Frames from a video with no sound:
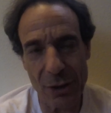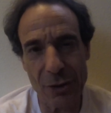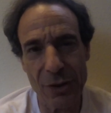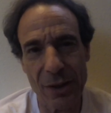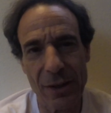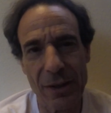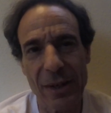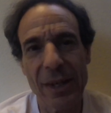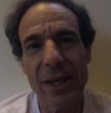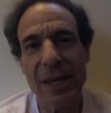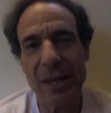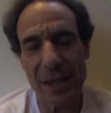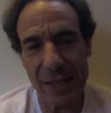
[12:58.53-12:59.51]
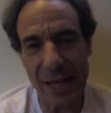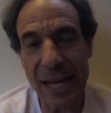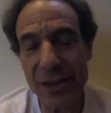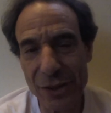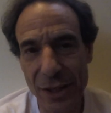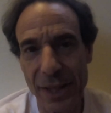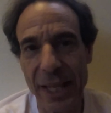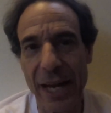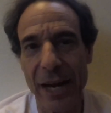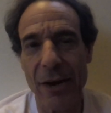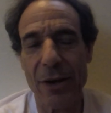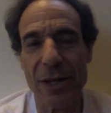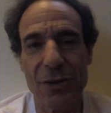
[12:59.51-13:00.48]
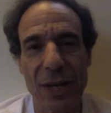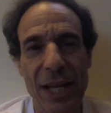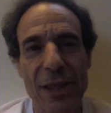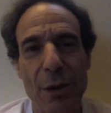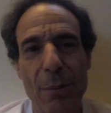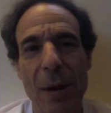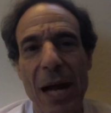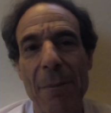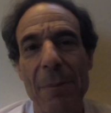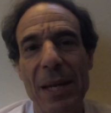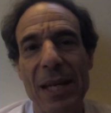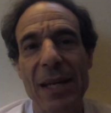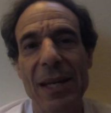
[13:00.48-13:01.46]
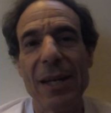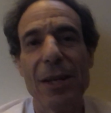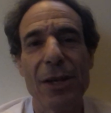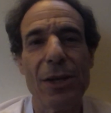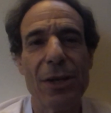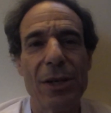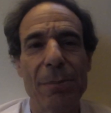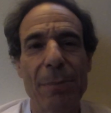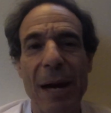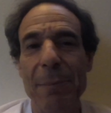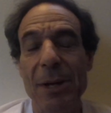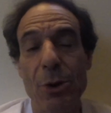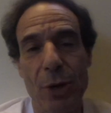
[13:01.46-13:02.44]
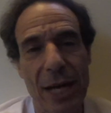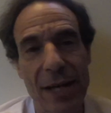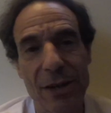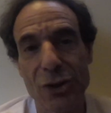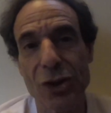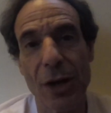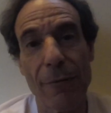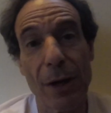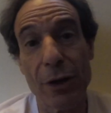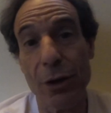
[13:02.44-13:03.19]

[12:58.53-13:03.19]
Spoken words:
There's a connection there. It's like you can't shove